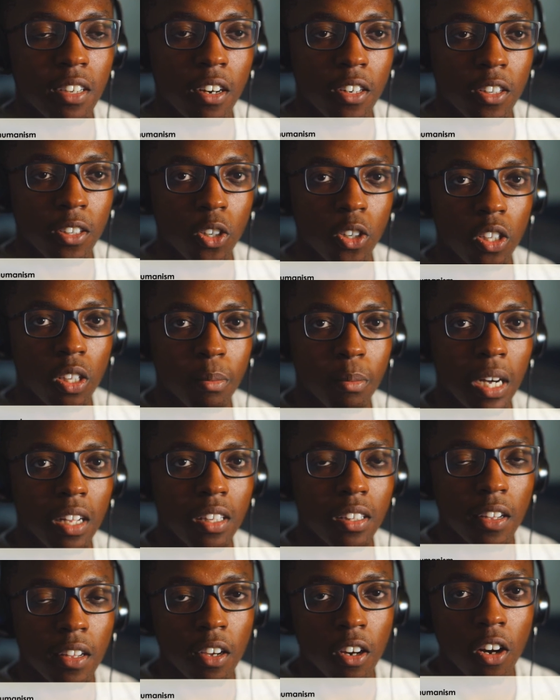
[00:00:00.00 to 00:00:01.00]
All that stuff will be
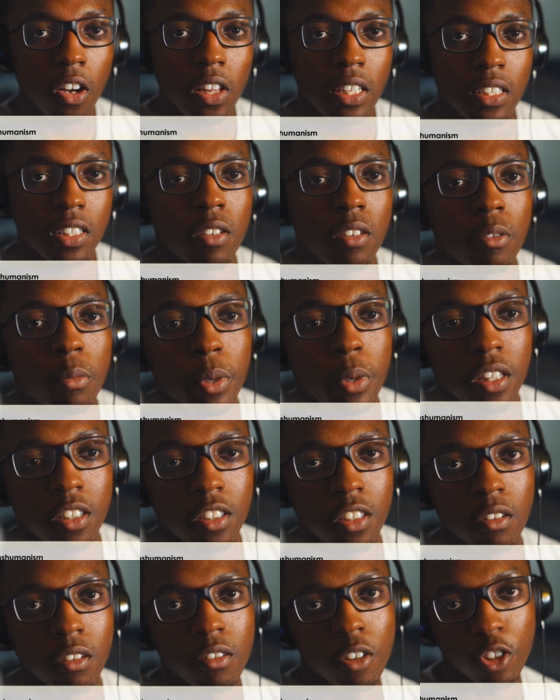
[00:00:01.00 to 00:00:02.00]
in the show notes below,
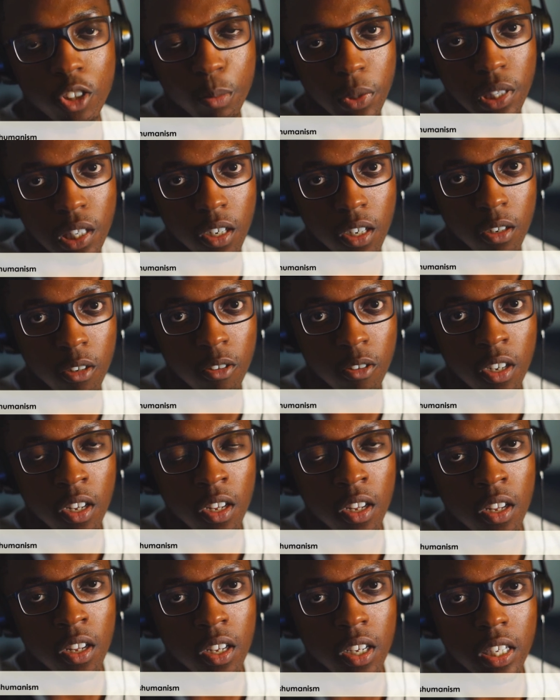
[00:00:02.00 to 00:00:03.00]
in the
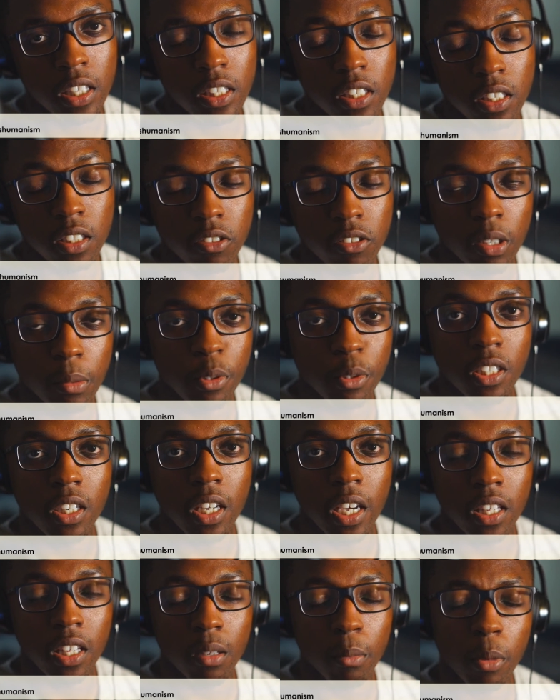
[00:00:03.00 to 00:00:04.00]
description and the post
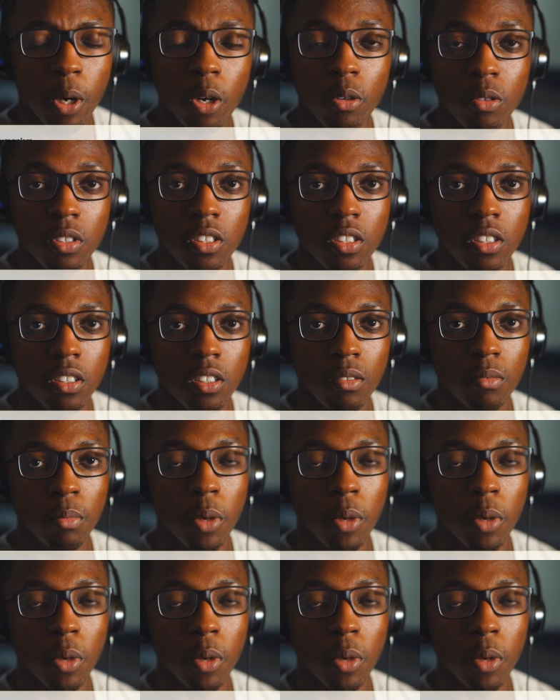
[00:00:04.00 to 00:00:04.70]
notes.